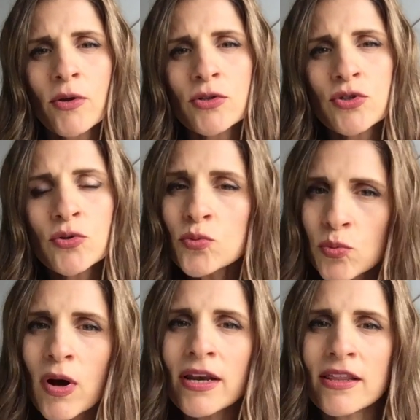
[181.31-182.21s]
do
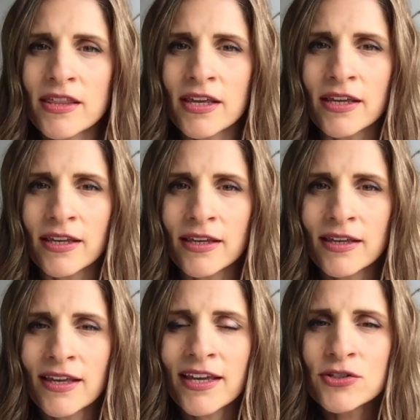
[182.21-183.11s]
one thing
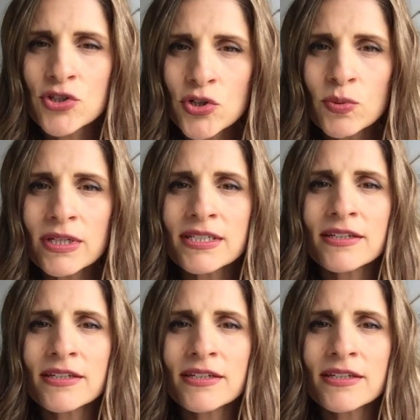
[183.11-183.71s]
and do it